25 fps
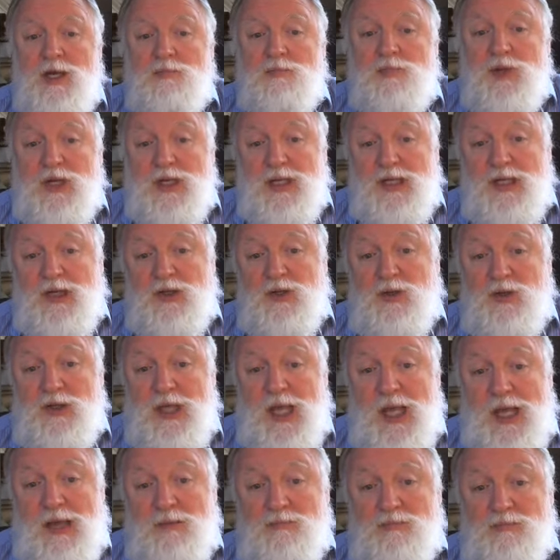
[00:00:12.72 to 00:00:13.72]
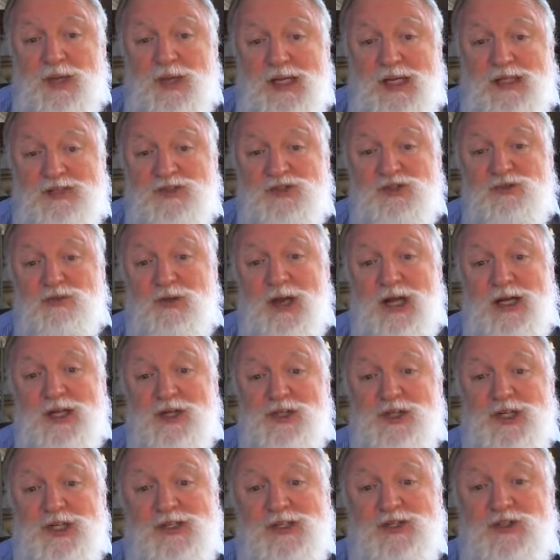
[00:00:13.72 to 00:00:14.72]
Political campaign
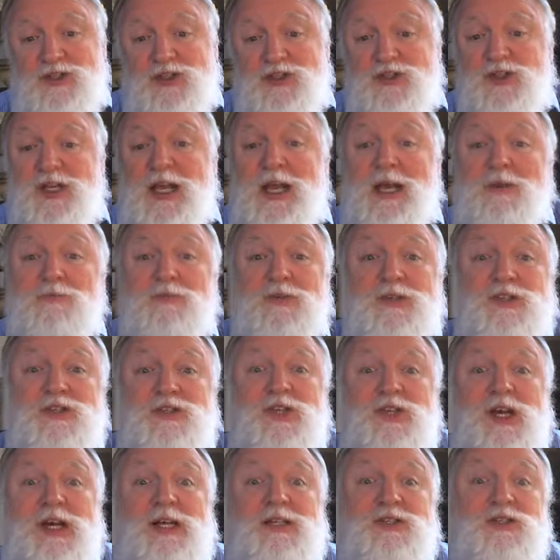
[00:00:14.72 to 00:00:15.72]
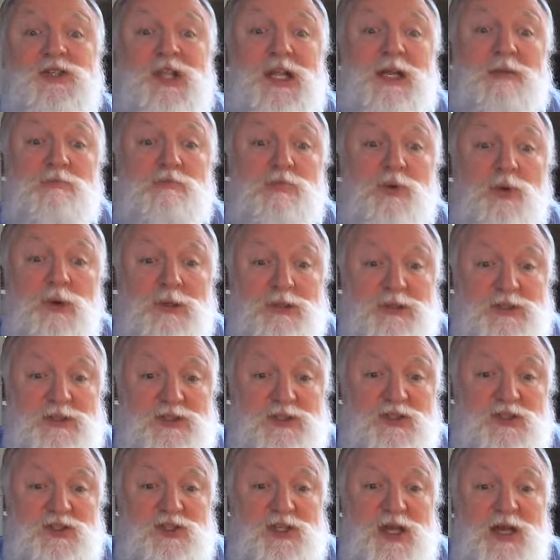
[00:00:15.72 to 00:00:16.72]
strategists emphasize the
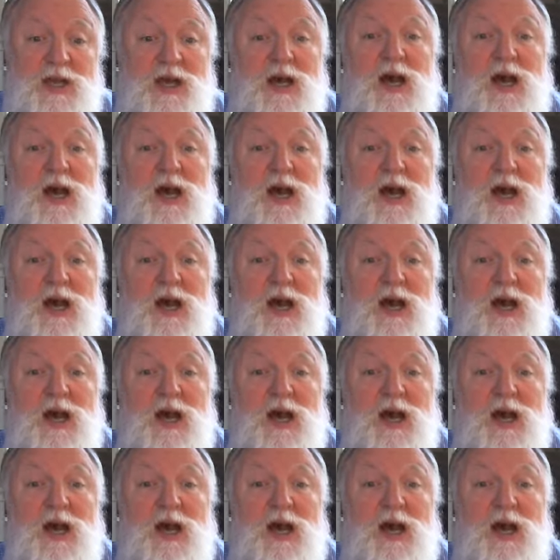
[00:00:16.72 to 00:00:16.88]
importance